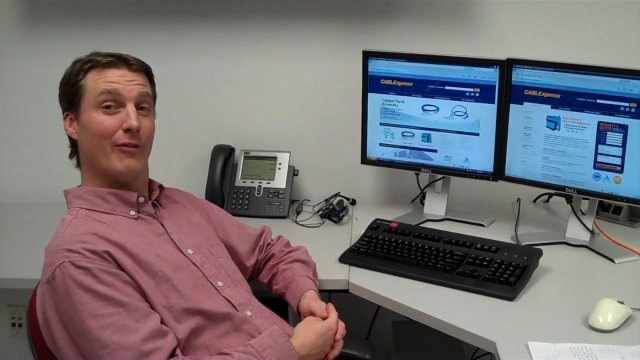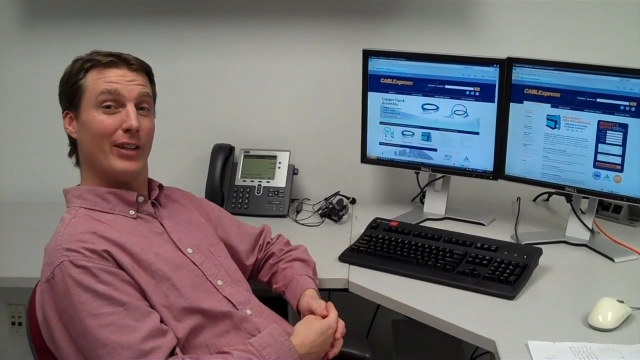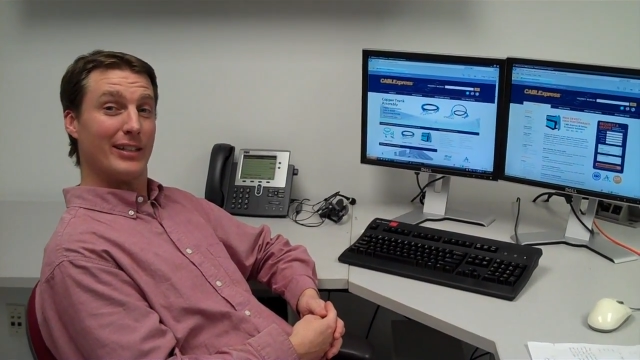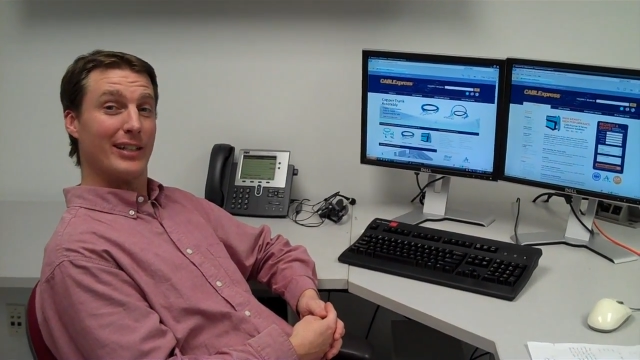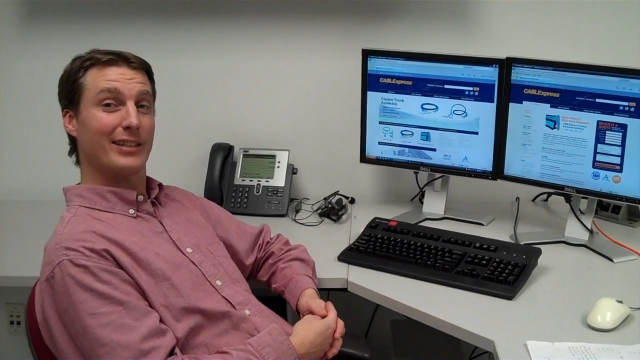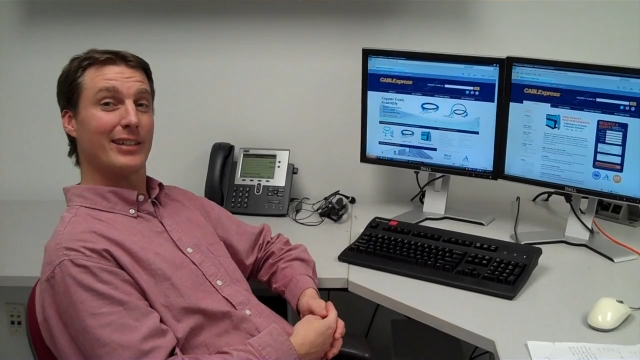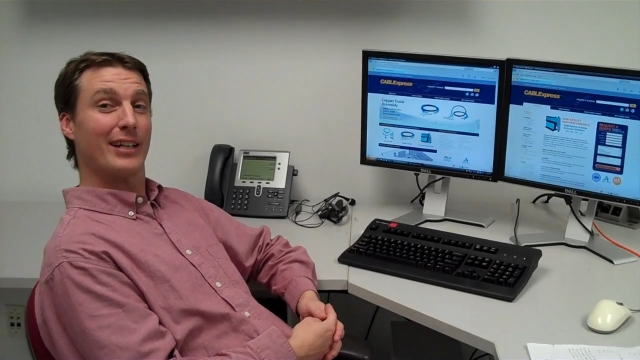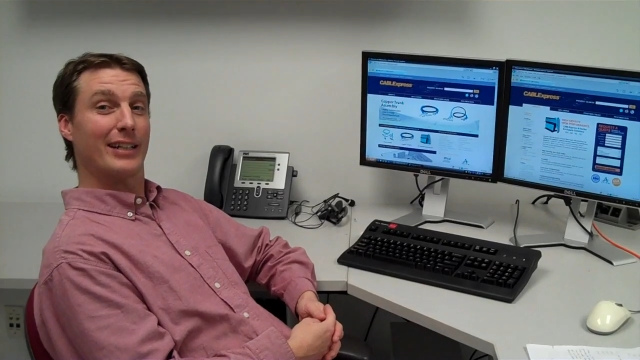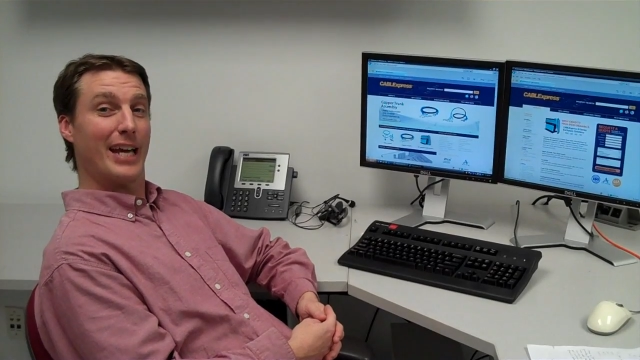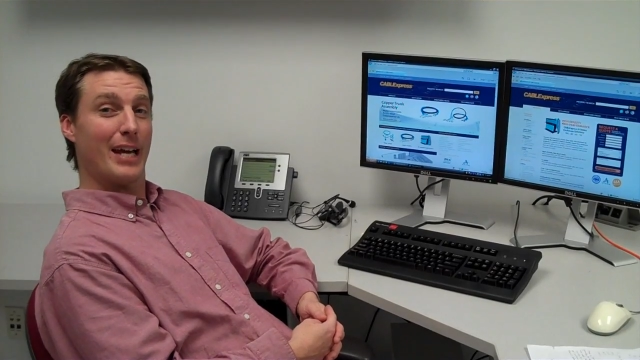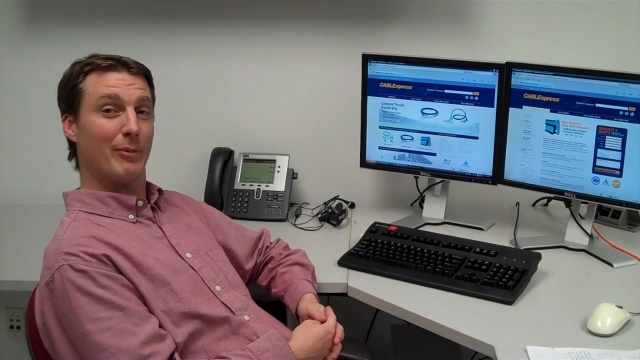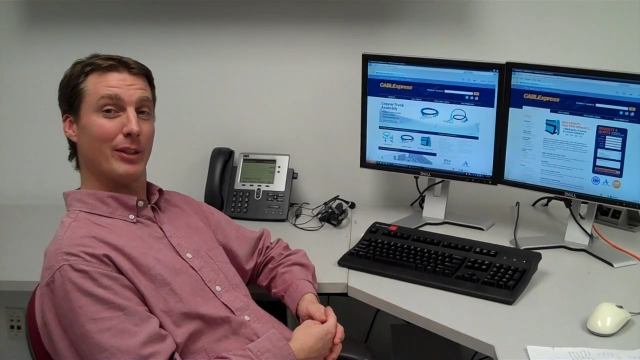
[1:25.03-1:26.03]
visit us on
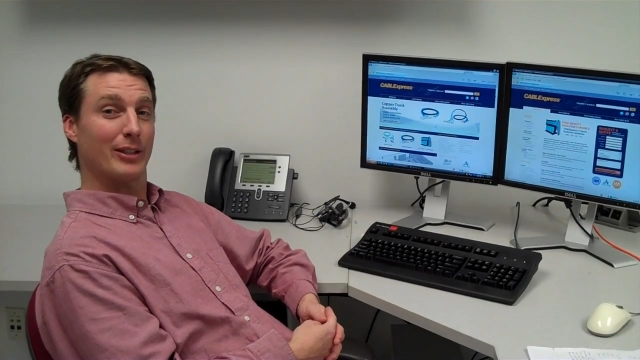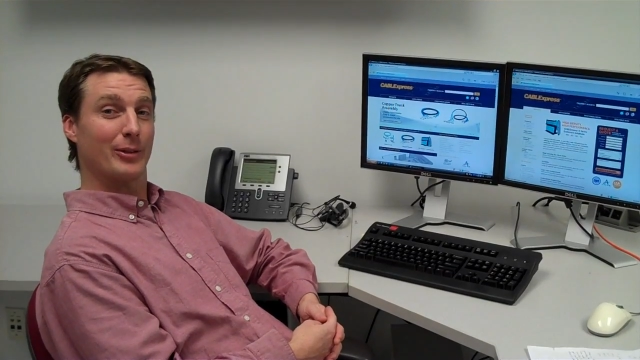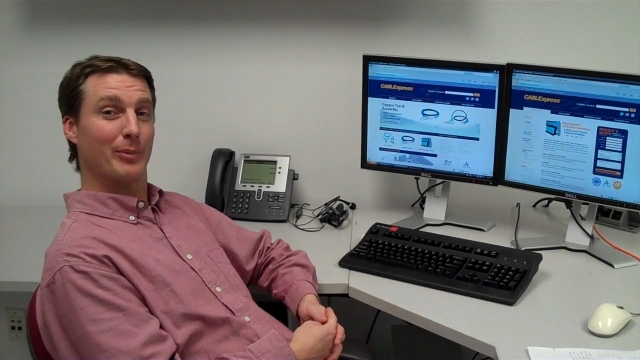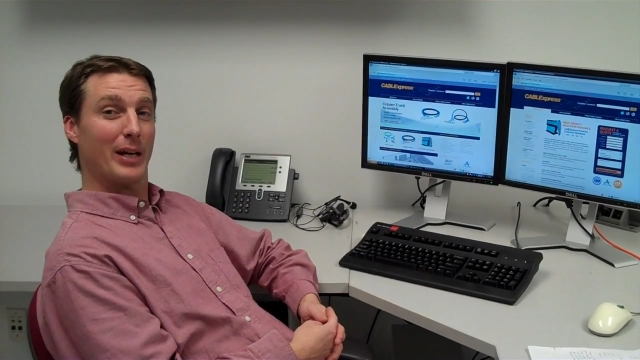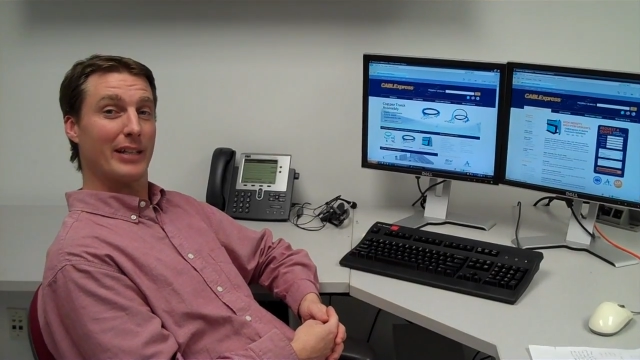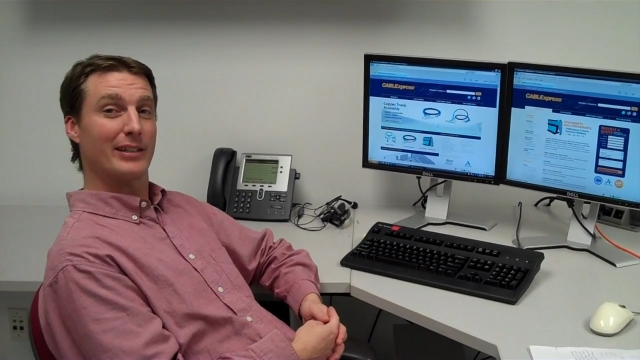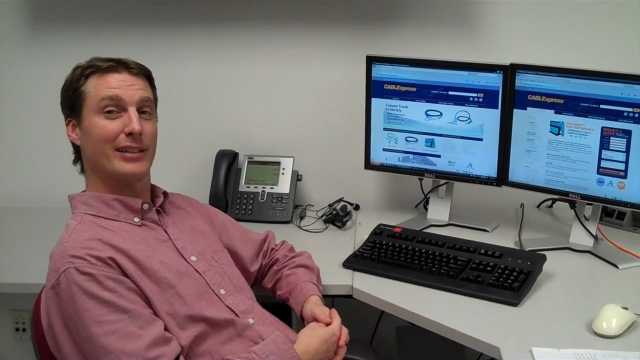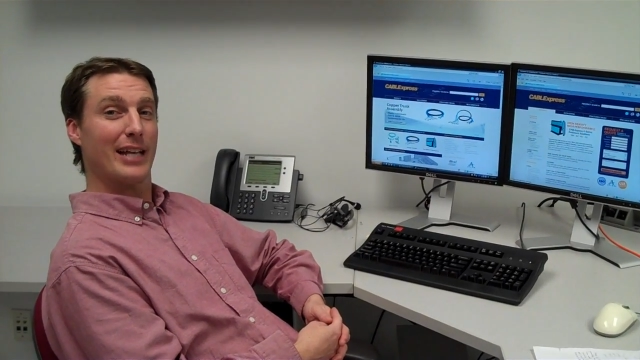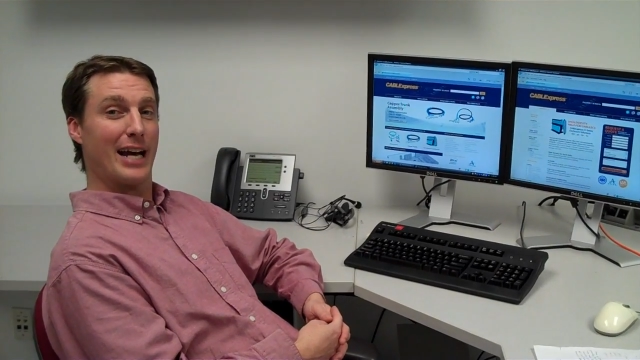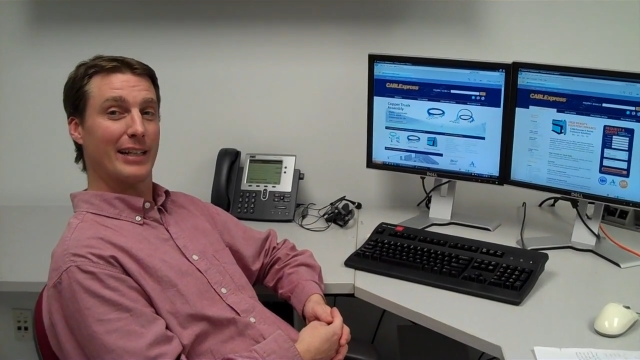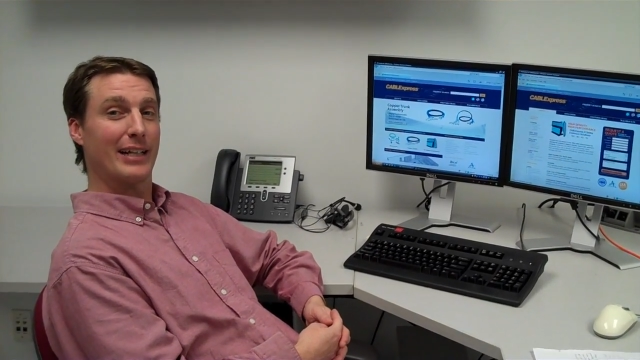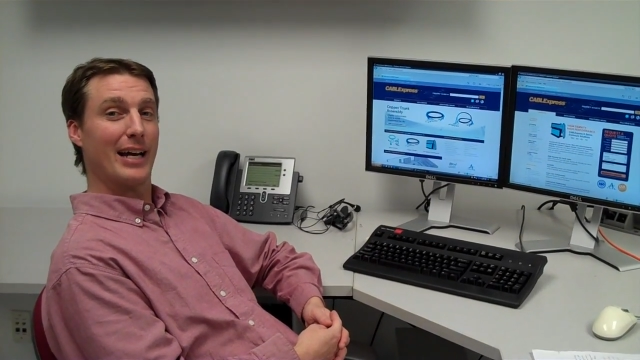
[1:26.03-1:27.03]

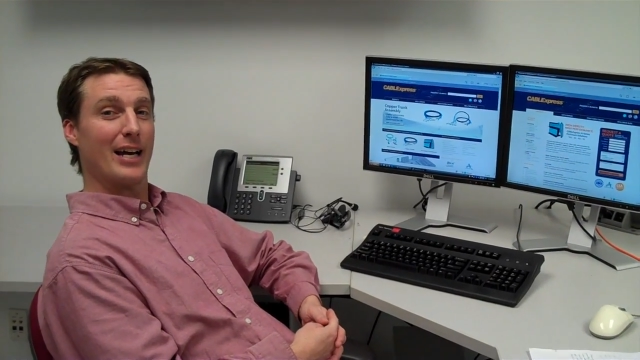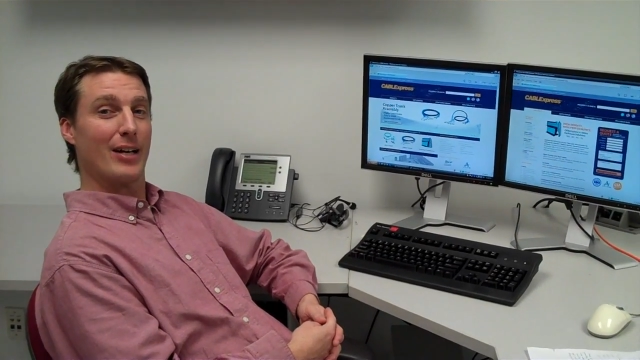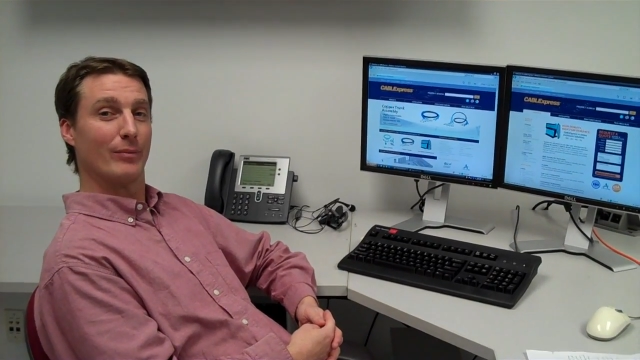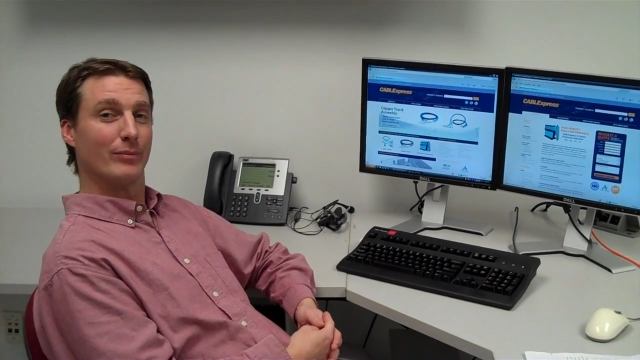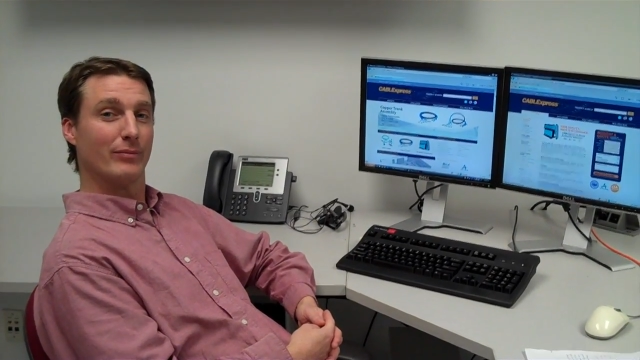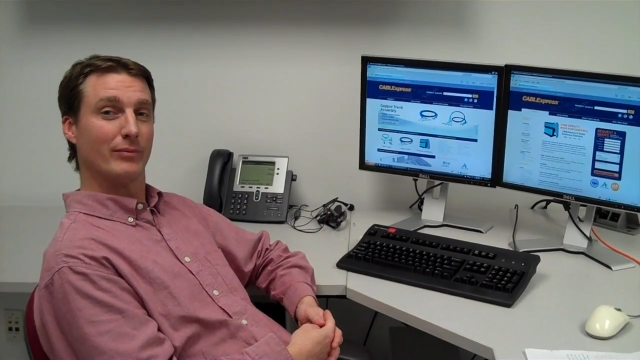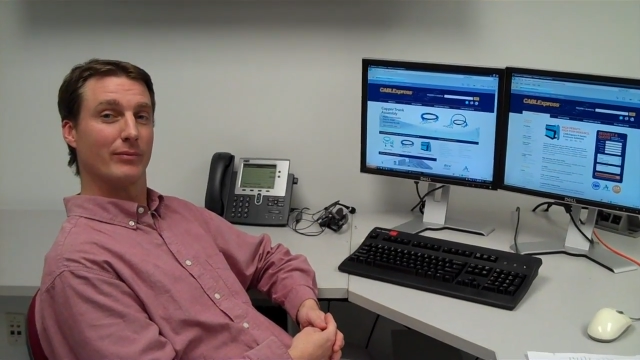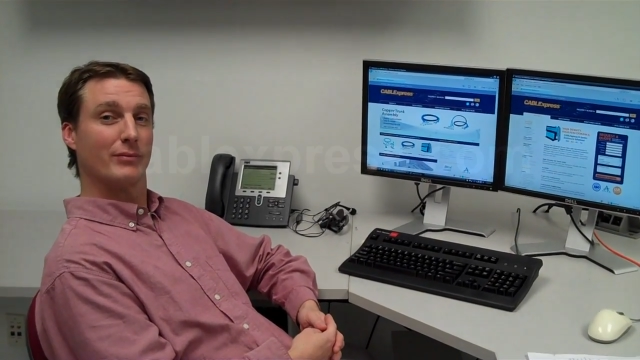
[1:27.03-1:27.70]
cablexpress.com.